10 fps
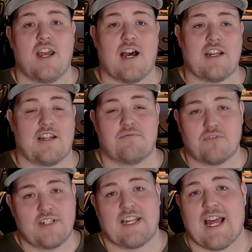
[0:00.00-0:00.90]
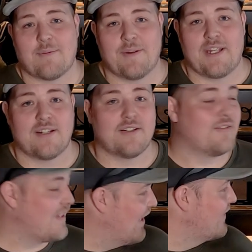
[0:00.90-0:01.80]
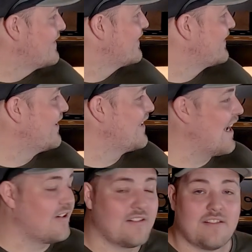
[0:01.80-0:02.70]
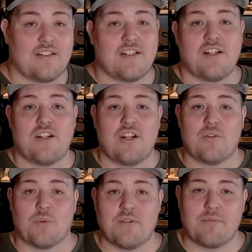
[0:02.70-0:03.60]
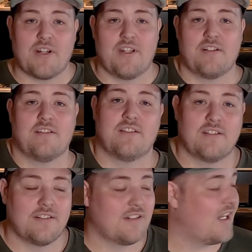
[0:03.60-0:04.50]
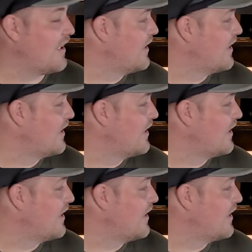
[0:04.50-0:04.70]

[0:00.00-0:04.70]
and I'm really happy with how this has turned out. One button and